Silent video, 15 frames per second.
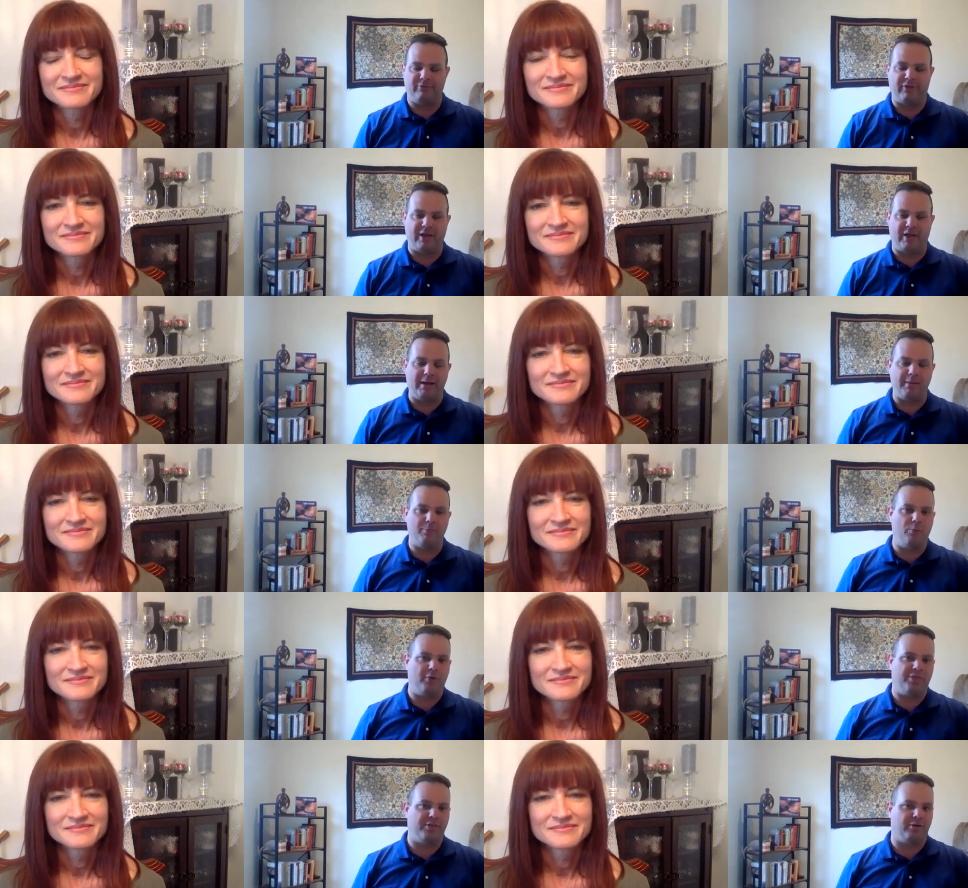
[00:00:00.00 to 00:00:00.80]

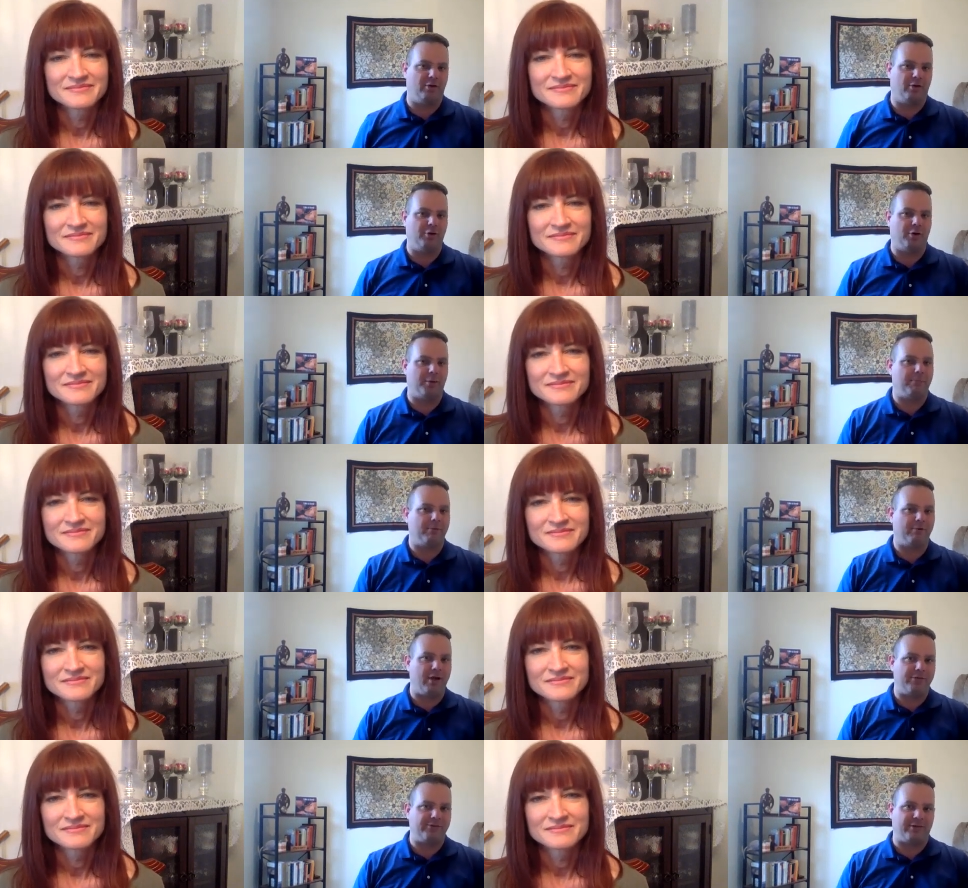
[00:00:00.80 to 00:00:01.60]
Speaker 1: time with their owner
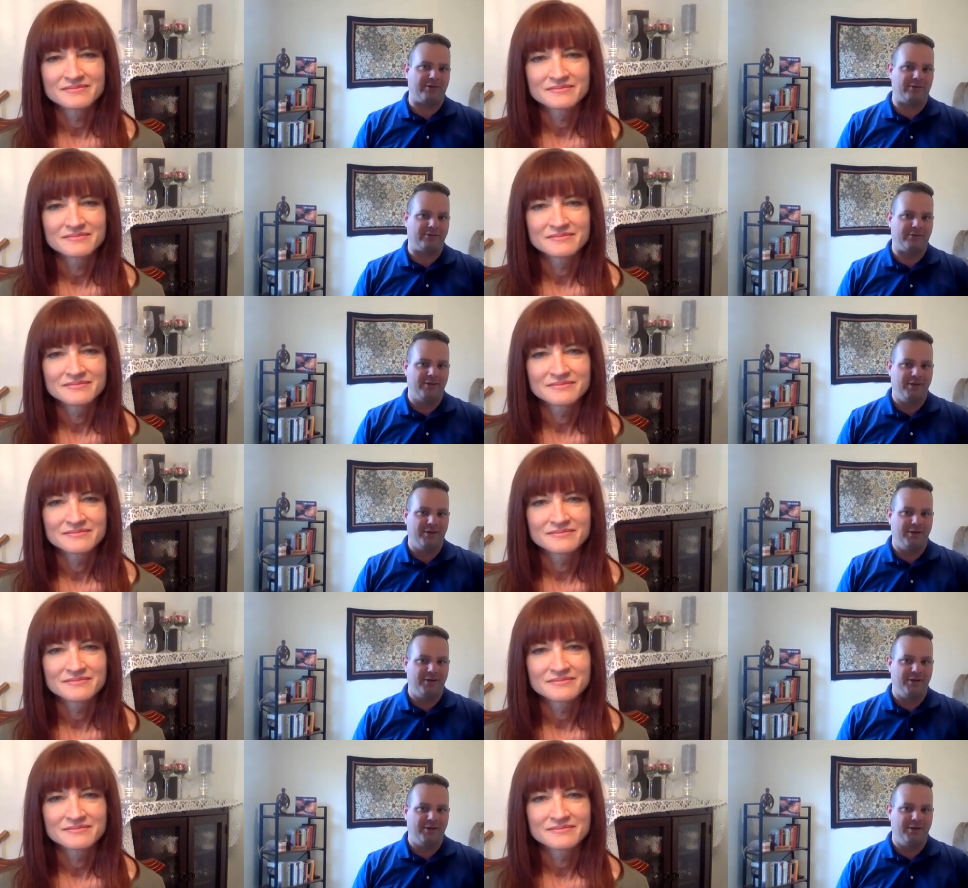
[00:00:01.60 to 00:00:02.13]
presence,